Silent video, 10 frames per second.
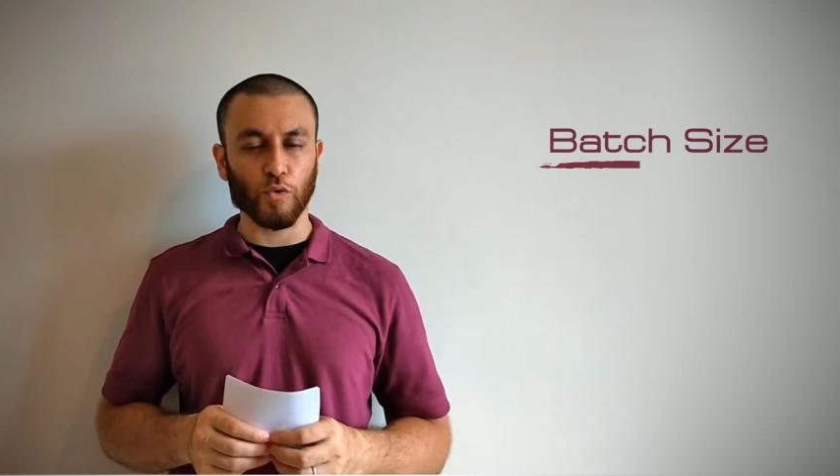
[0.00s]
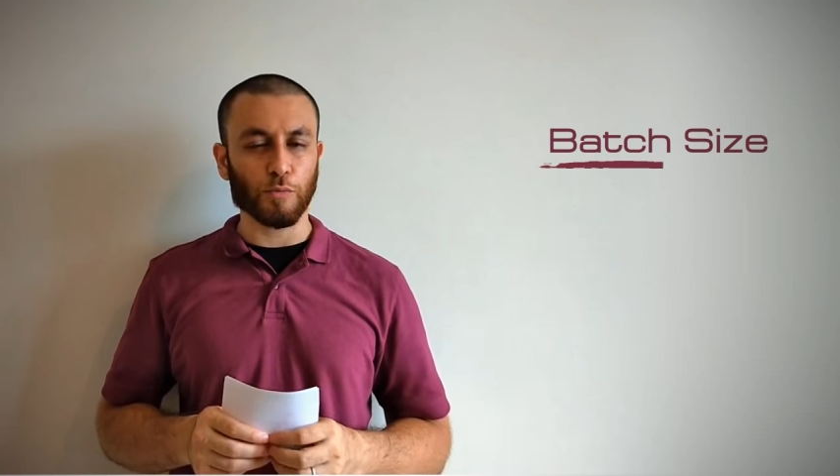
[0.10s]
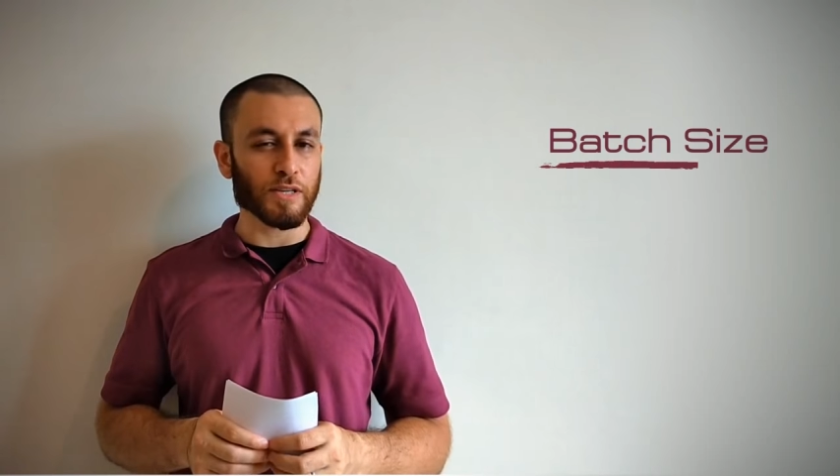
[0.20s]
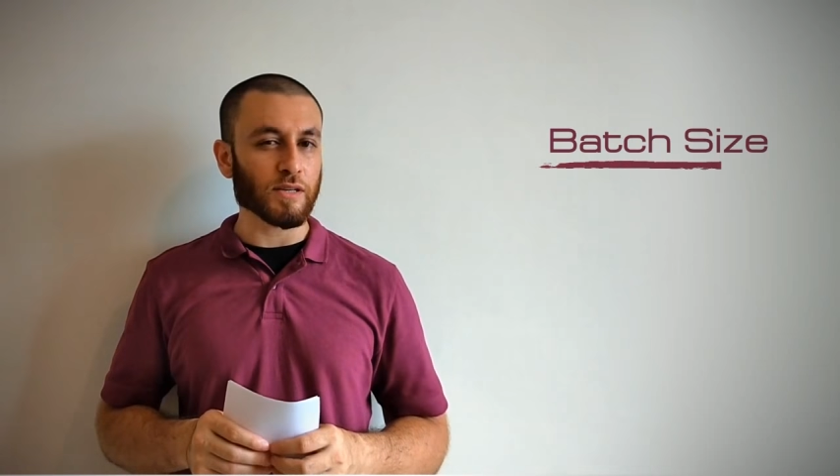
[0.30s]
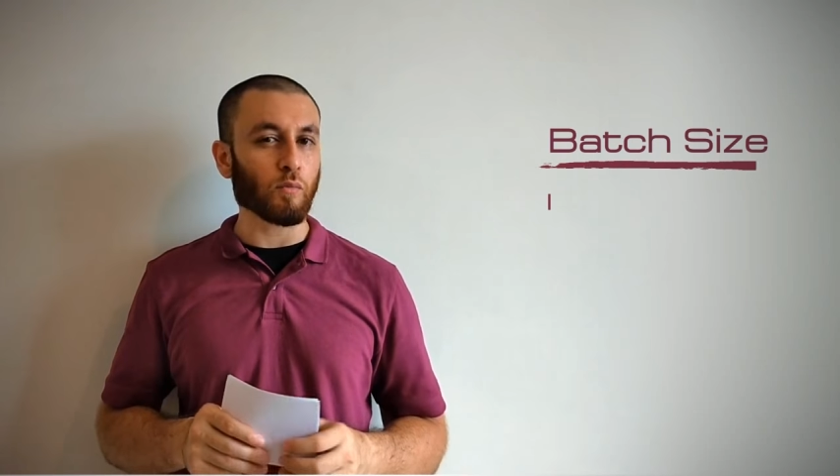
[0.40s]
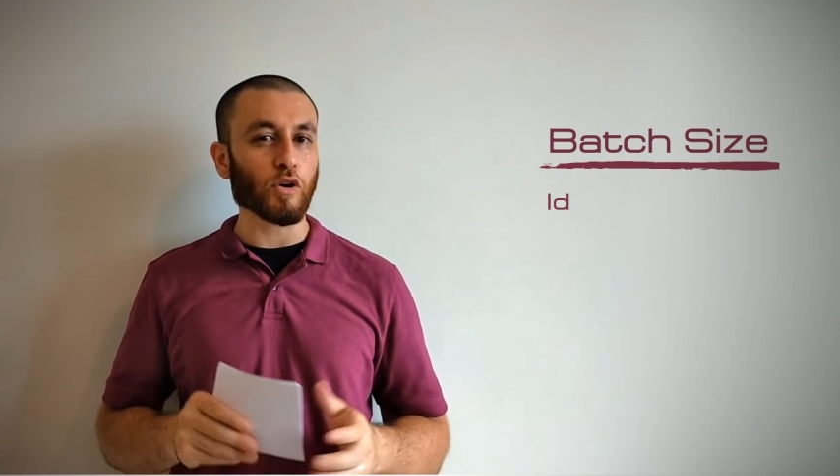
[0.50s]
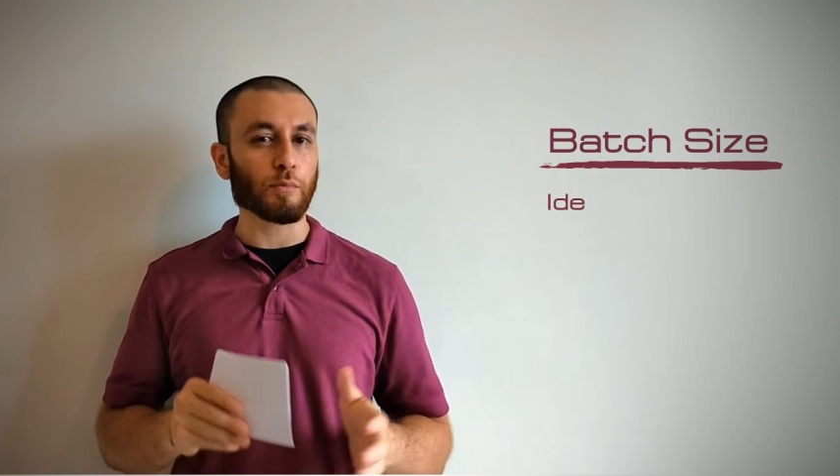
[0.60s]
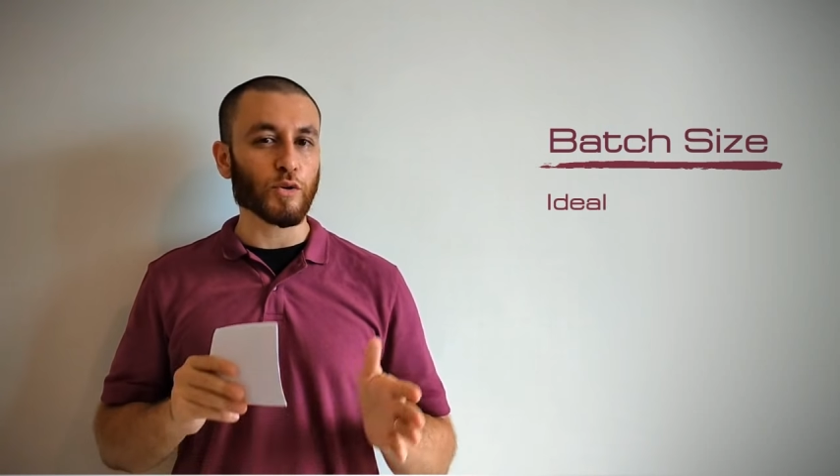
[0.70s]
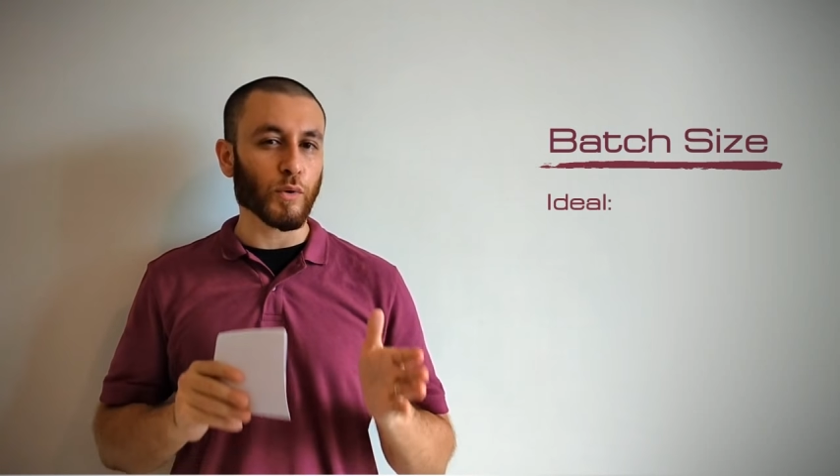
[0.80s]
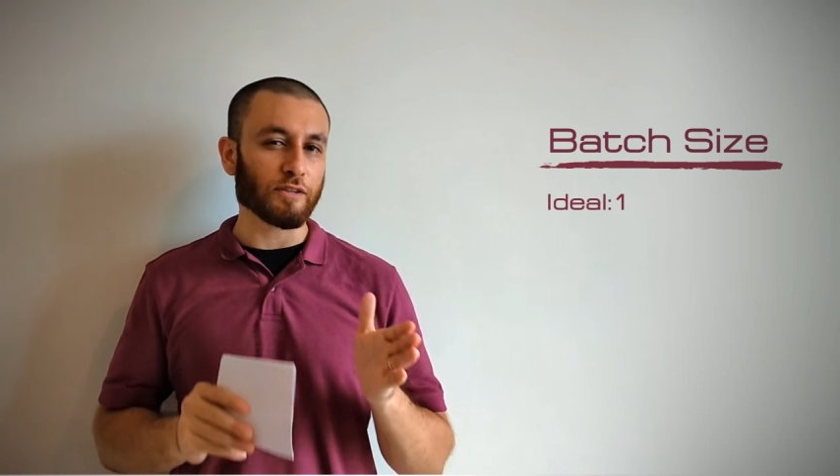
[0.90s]
would be somewhere
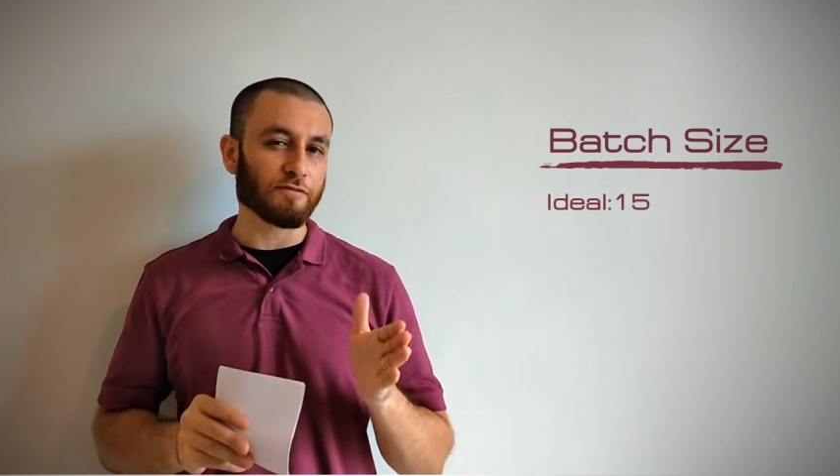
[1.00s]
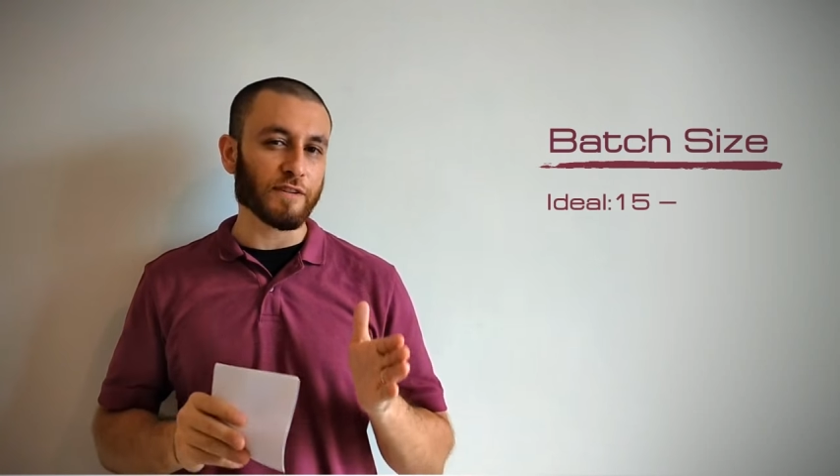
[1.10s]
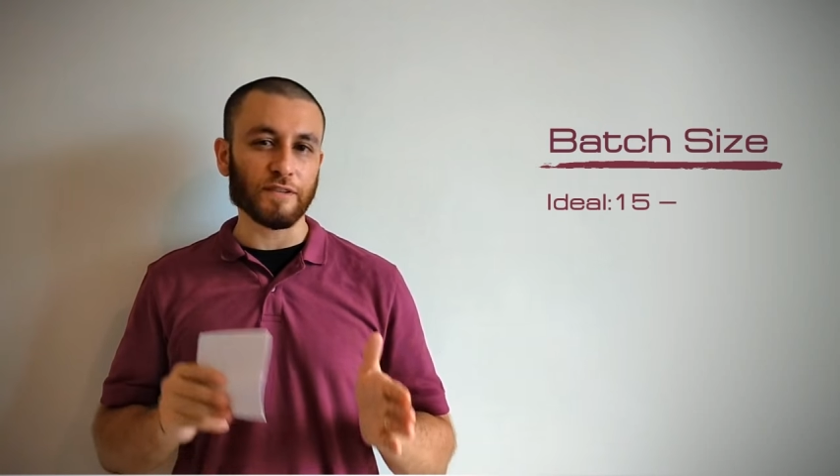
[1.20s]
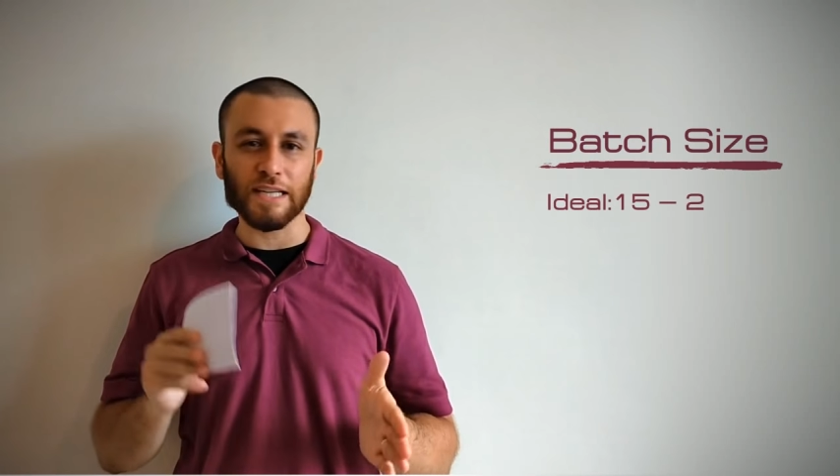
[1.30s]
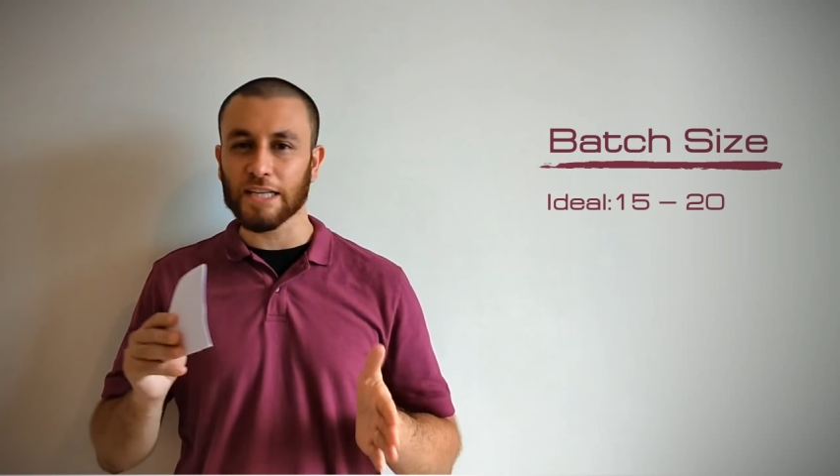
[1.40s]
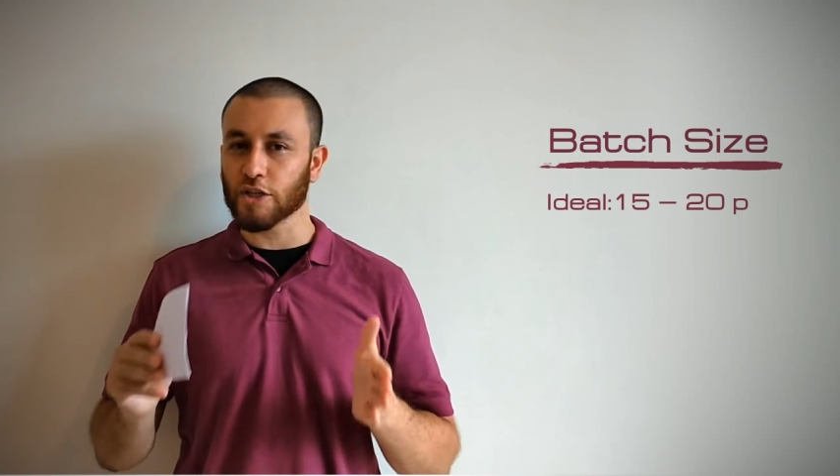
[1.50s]
between 15